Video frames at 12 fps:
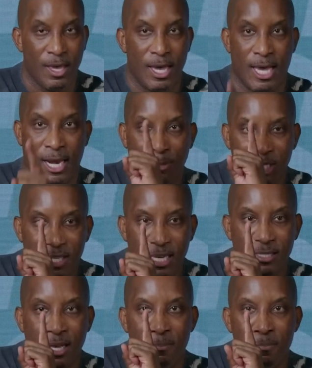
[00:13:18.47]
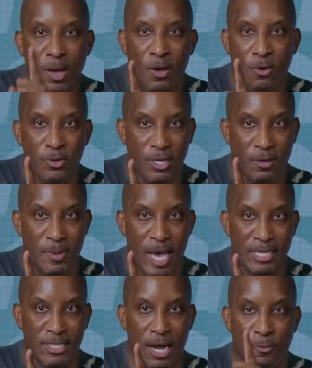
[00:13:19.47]
And I'm going to say something bold here,
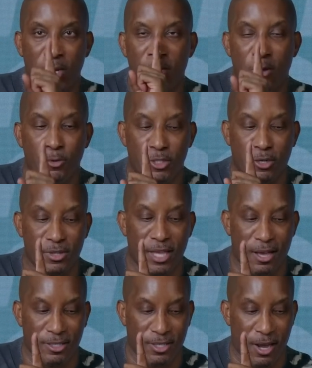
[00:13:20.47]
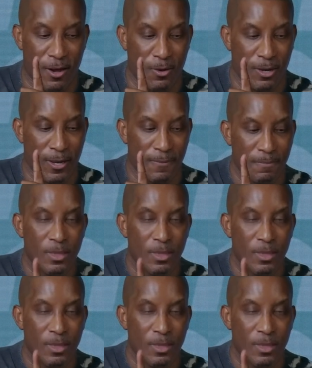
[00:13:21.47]
Pastor, and I want to know what your thoughts are on it.